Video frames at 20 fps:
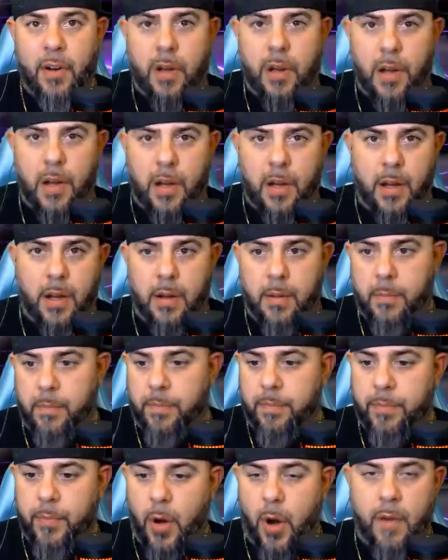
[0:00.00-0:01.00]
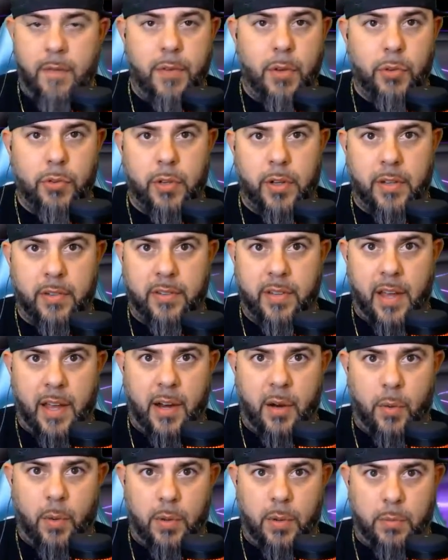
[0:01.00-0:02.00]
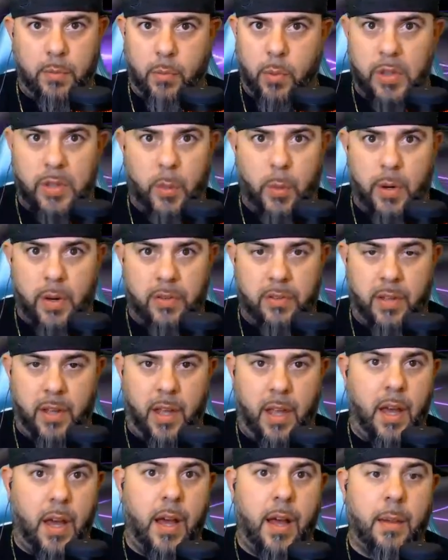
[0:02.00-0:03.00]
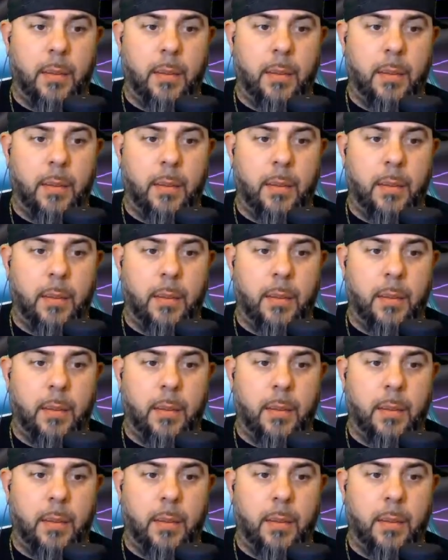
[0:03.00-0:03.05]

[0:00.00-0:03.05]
our viewers to decide on what they want to say.